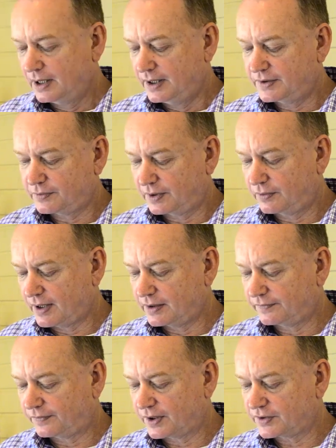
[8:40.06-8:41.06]
His regret
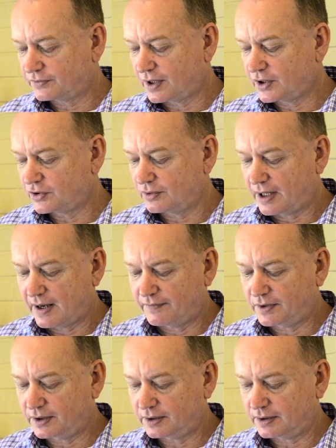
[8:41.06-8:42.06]
and frustration are
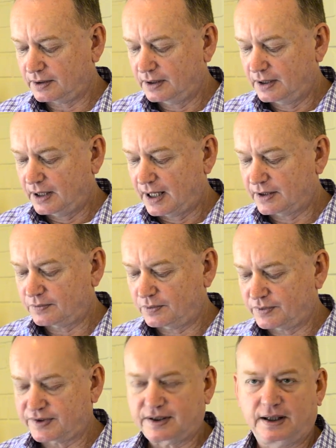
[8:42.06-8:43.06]
evident, as we
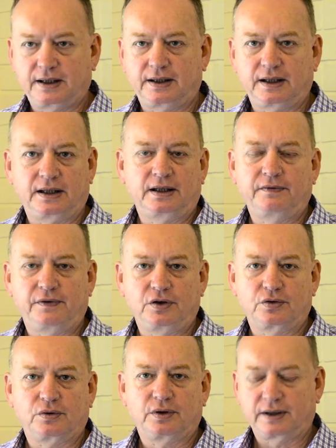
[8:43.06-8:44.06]
will see in the
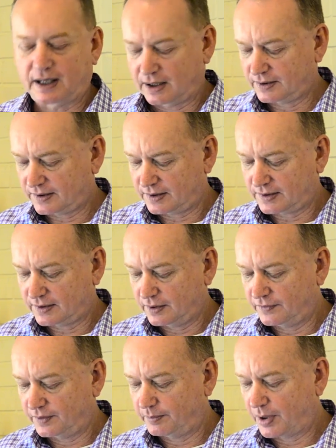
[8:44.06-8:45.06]
individual analysis
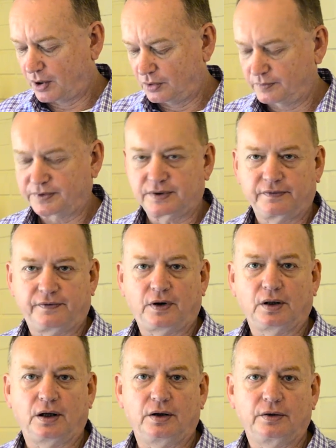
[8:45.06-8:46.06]
of the poems to
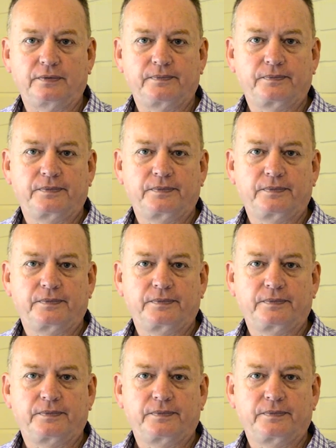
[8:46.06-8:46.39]
follow.